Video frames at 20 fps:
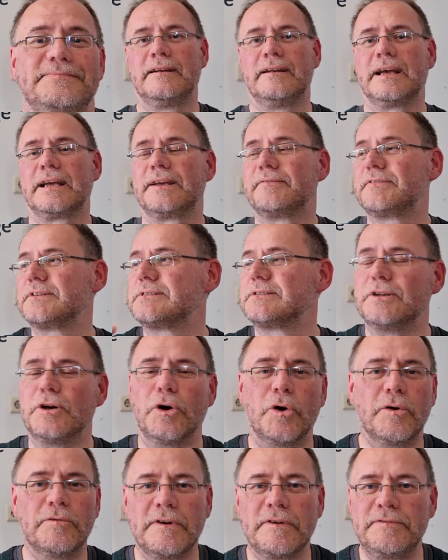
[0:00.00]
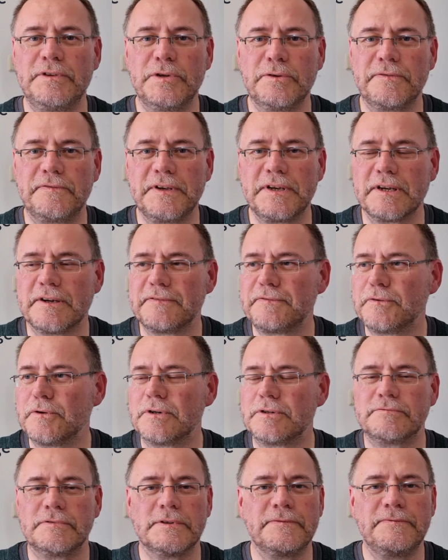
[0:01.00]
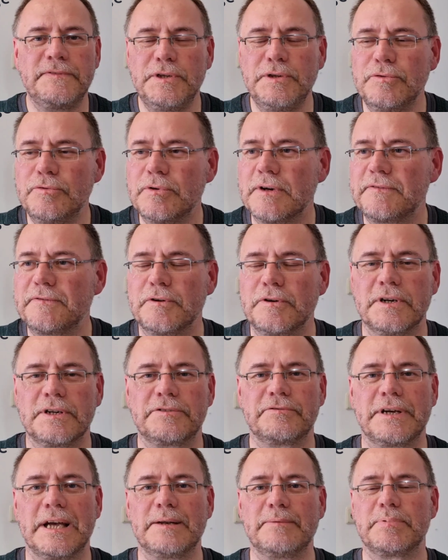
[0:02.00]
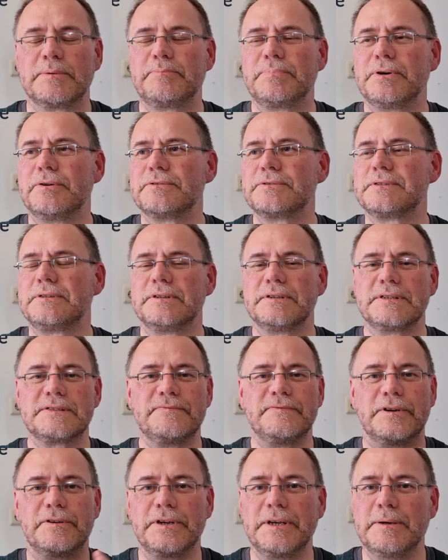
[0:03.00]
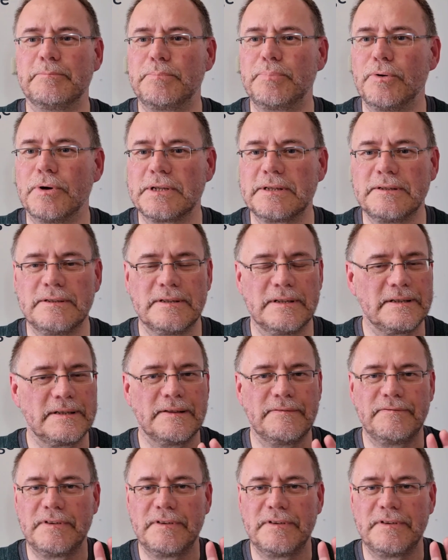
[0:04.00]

Like if it's an overview figure for a review or for a grant proposal, it's very important that the